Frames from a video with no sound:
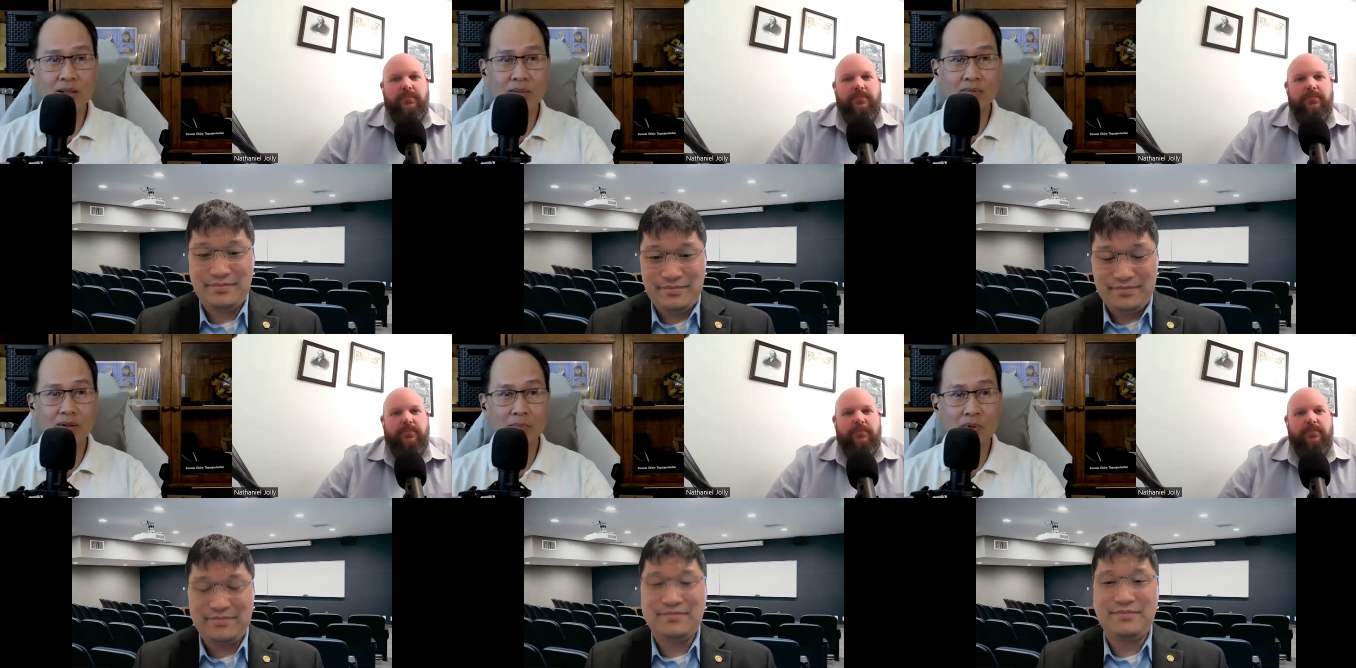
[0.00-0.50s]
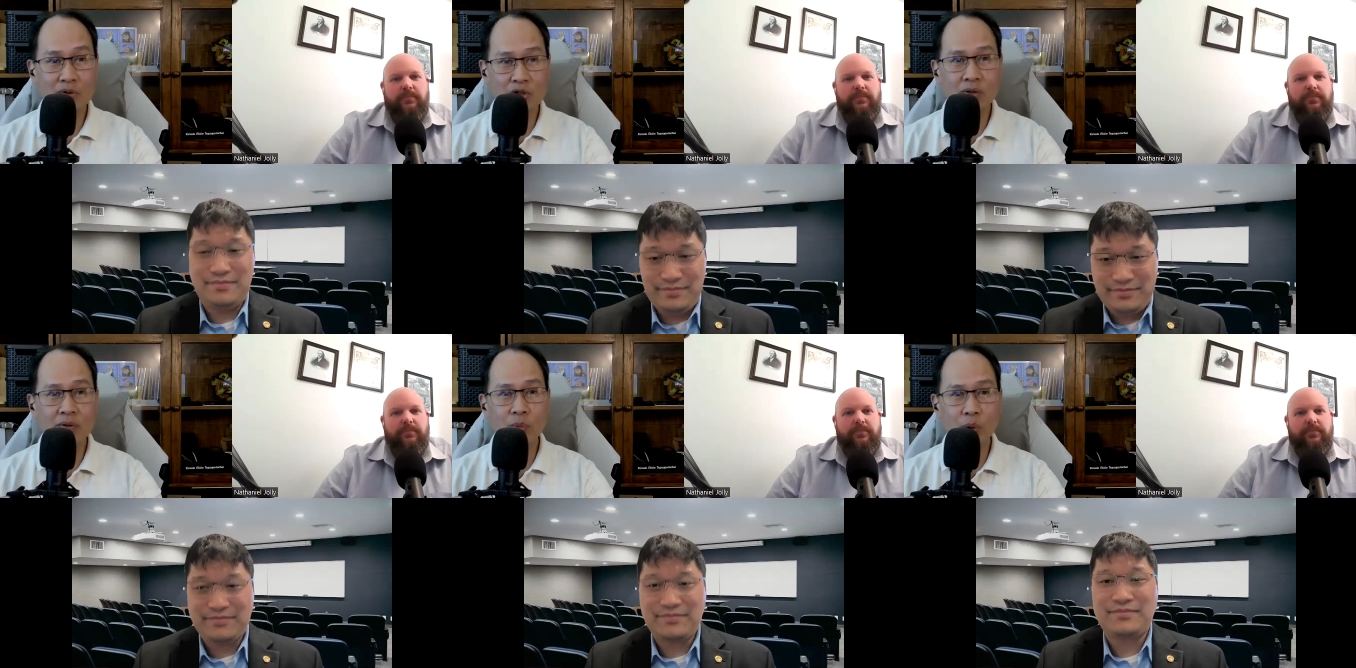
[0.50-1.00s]

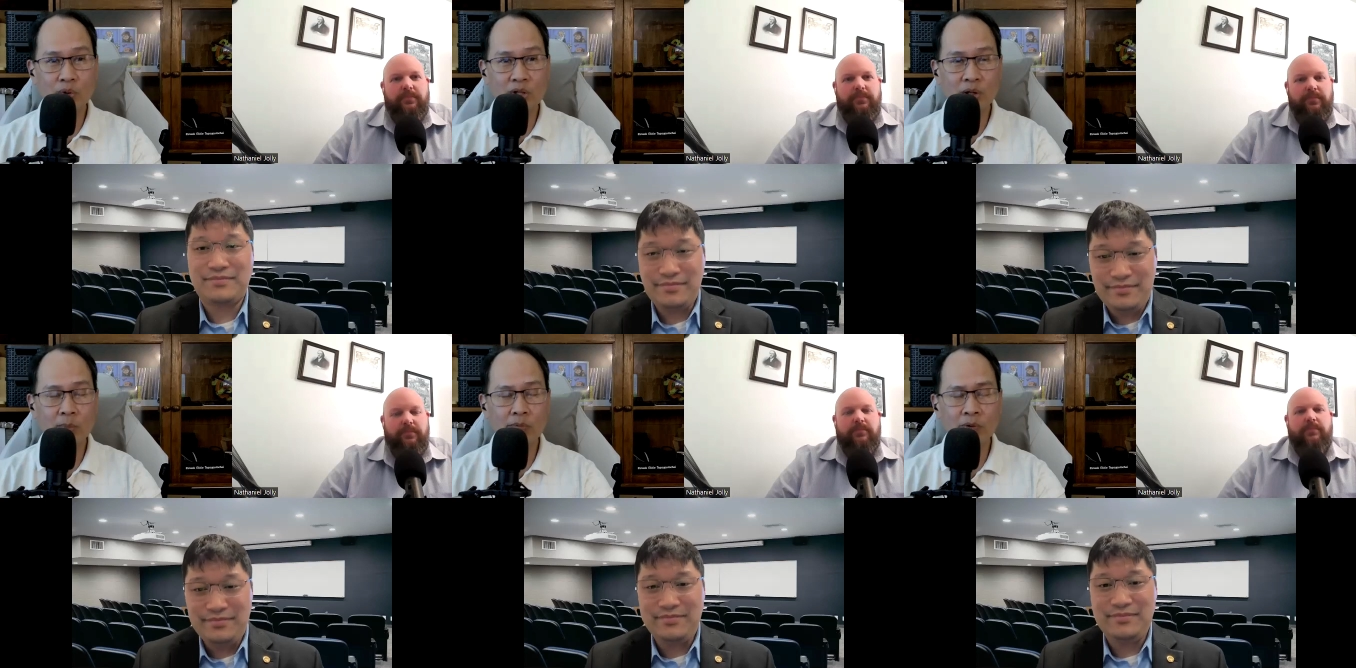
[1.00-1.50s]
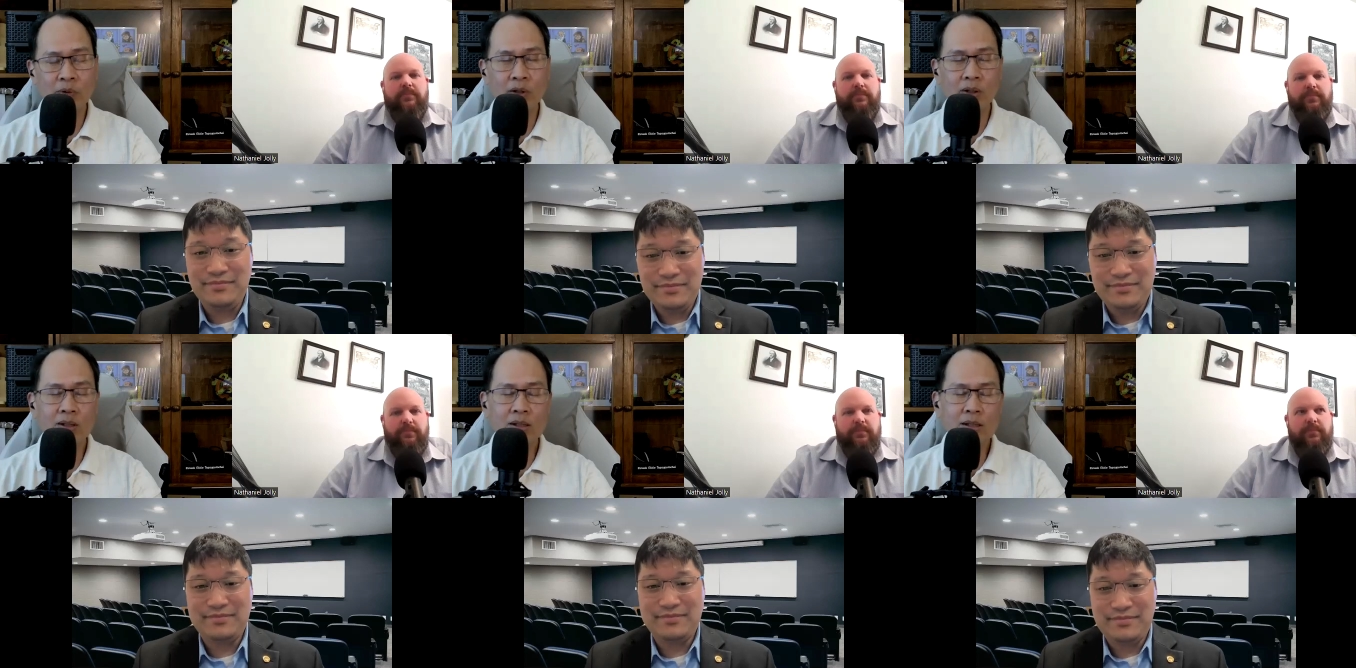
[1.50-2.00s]
Speaker 1: preserving what was there before,
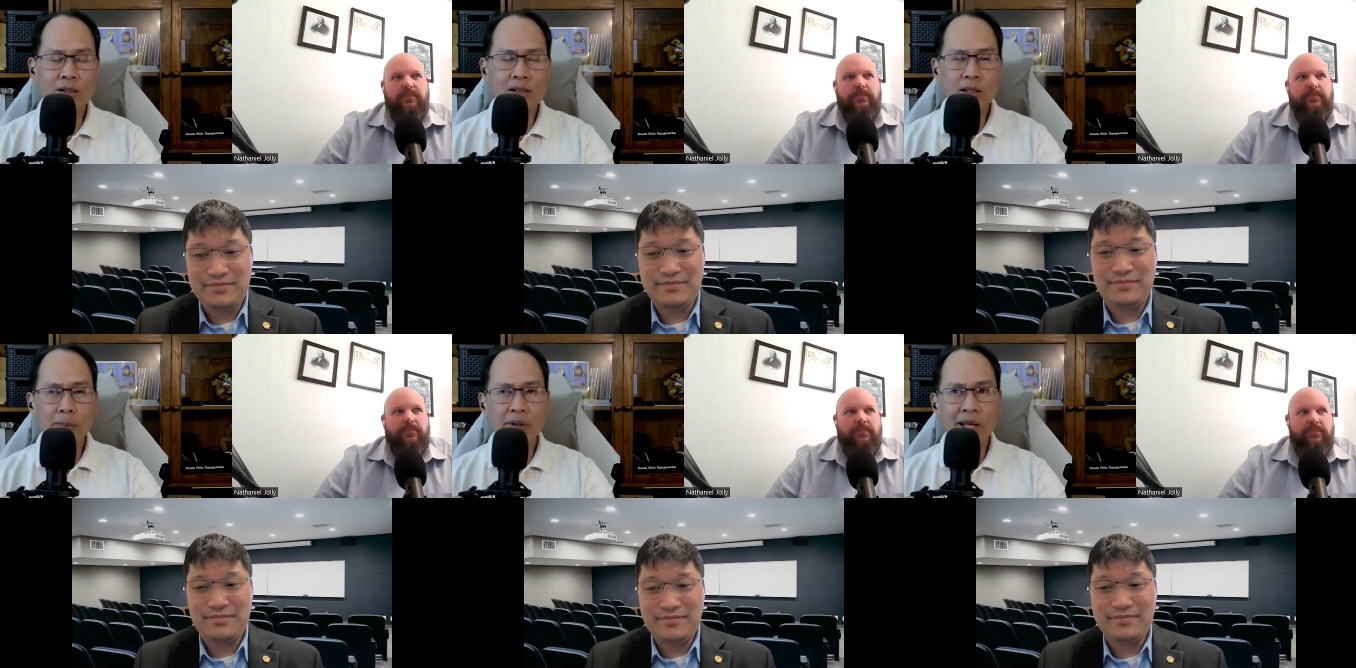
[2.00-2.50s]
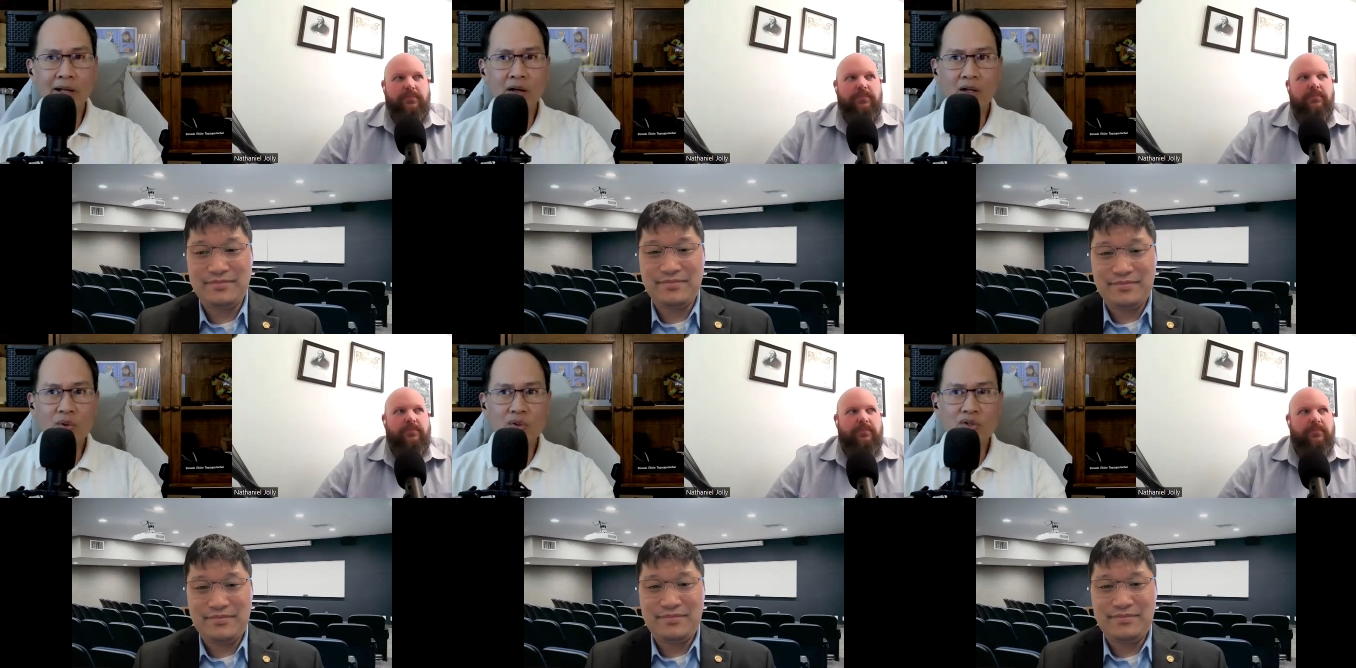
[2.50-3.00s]
but that
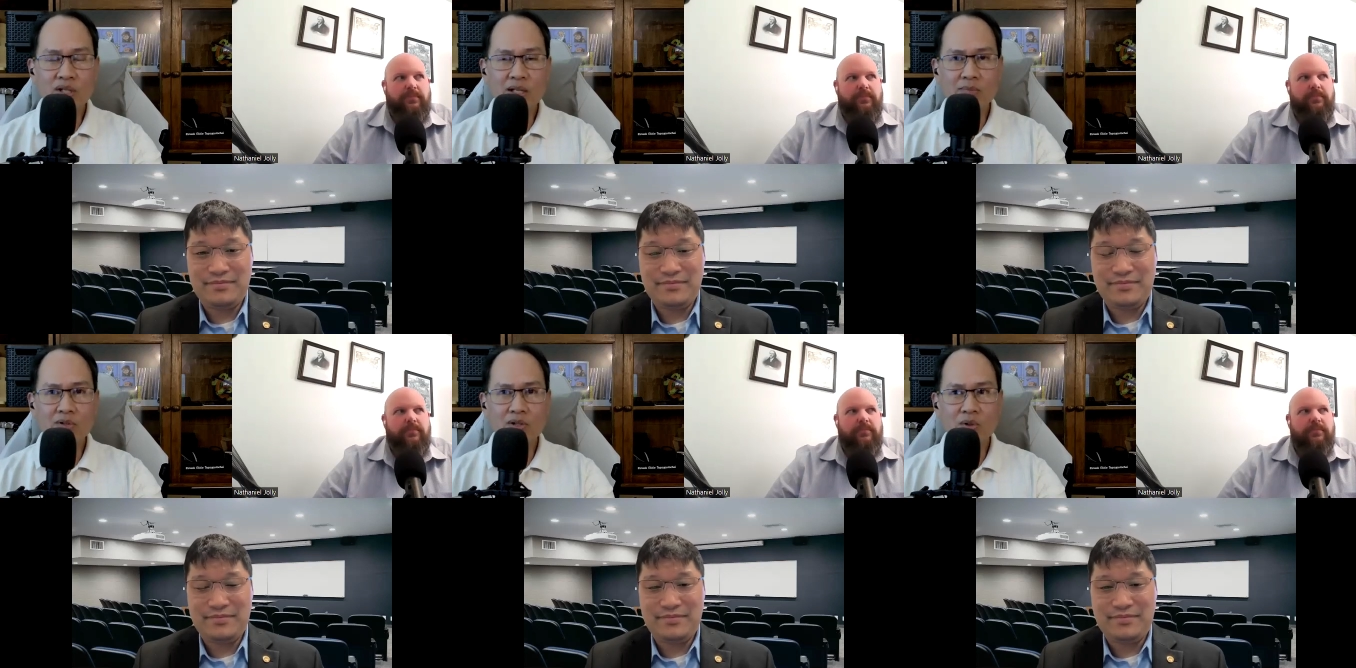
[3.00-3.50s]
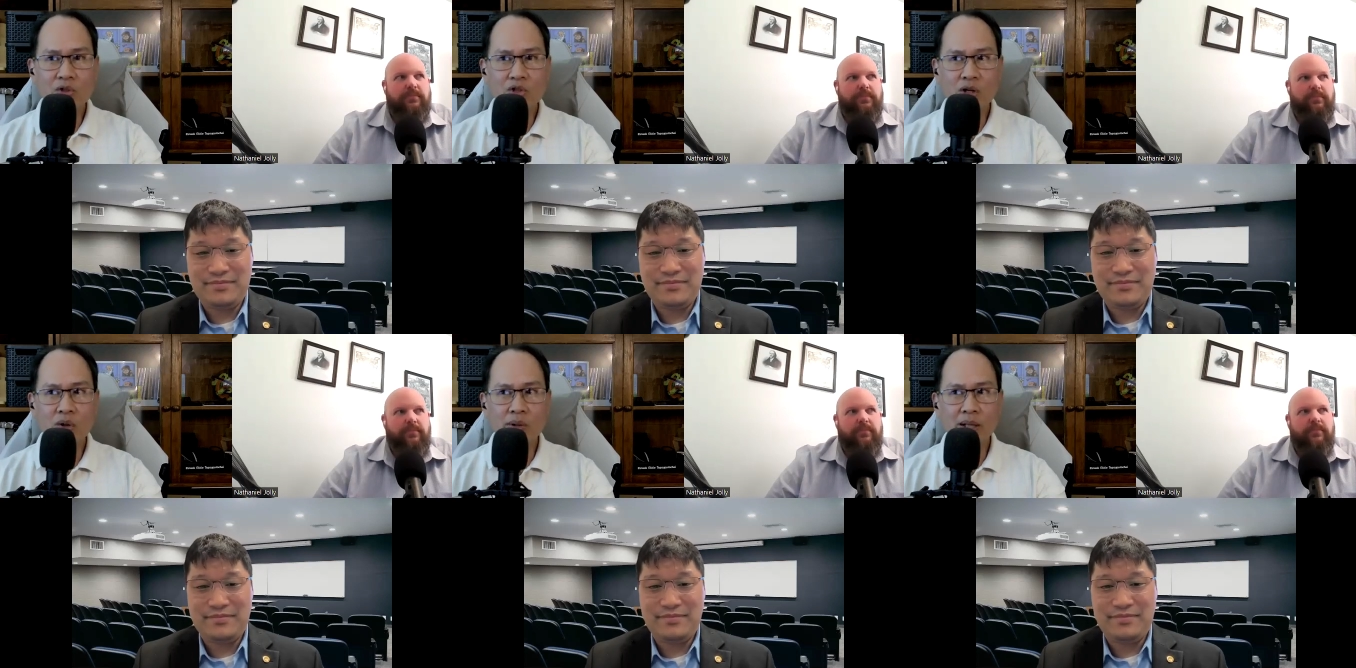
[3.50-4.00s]
also seems to show
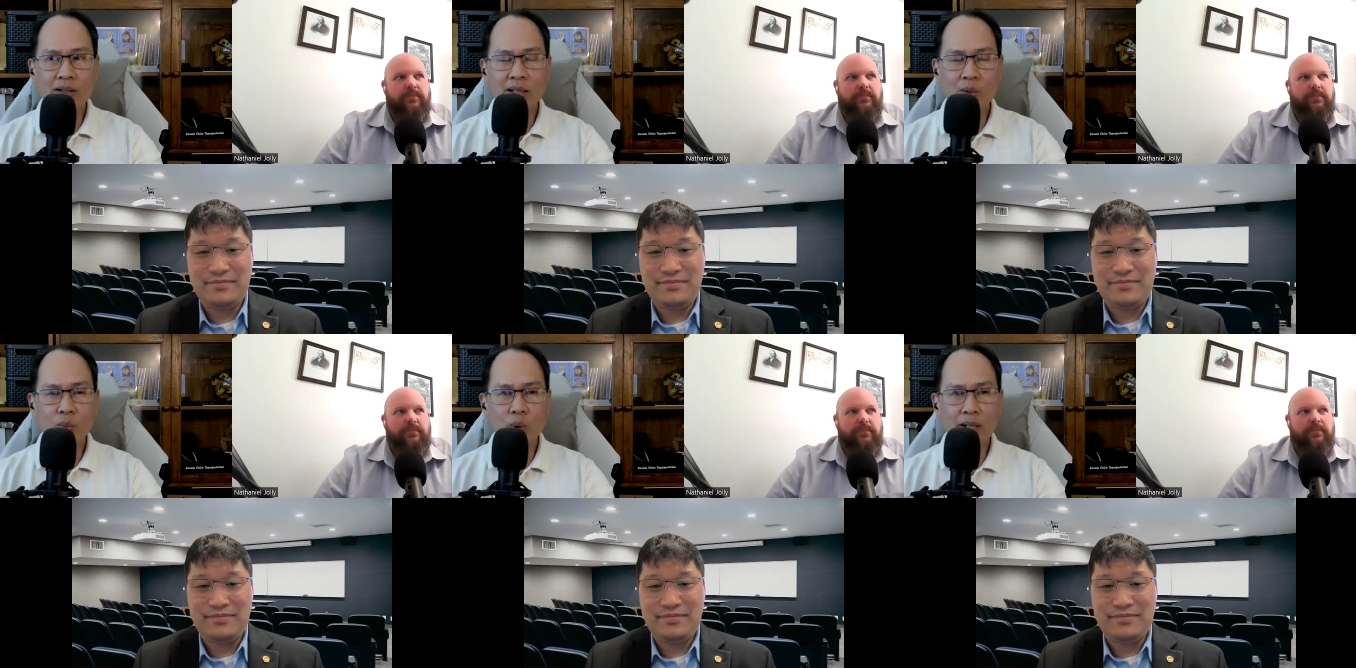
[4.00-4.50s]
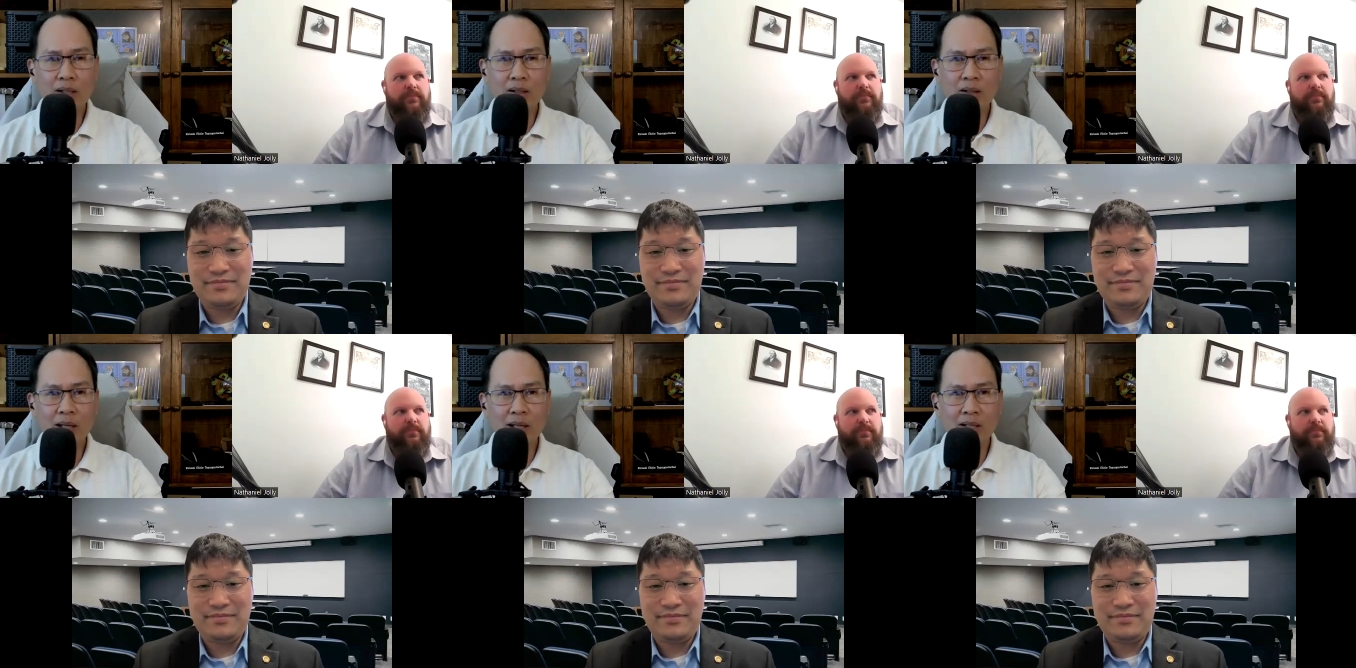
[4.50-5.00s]
that they
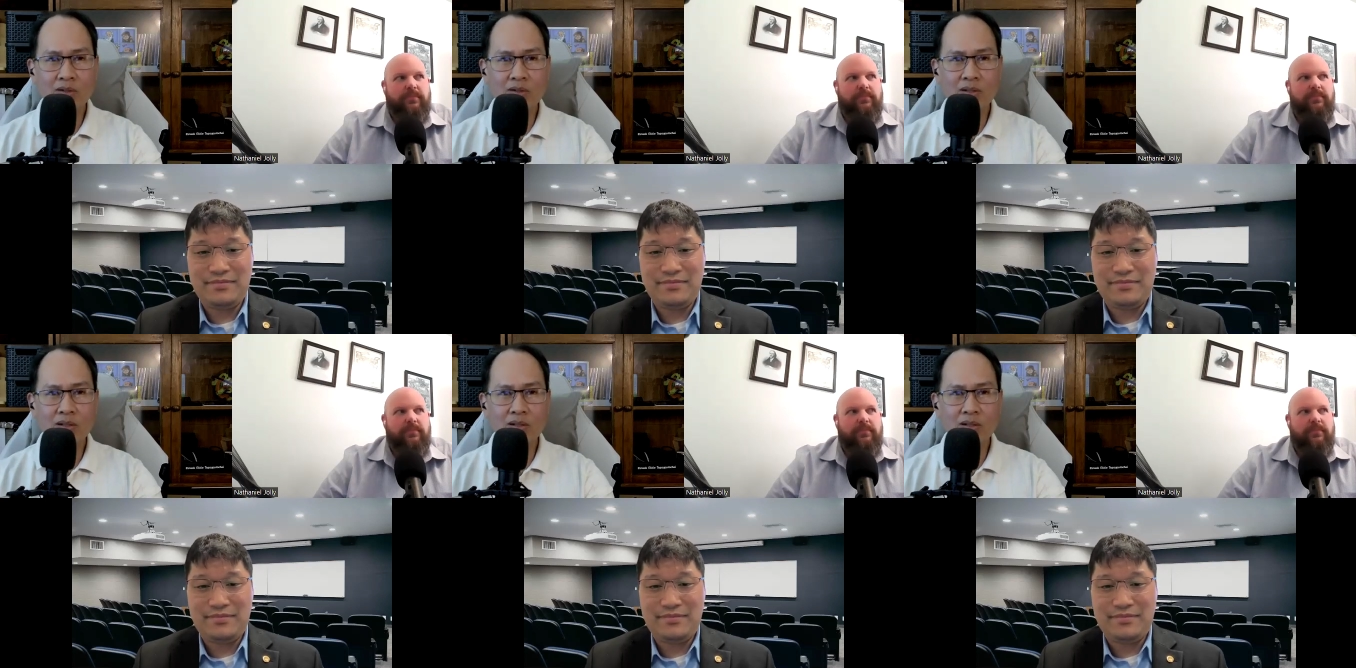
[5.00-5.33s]
recognize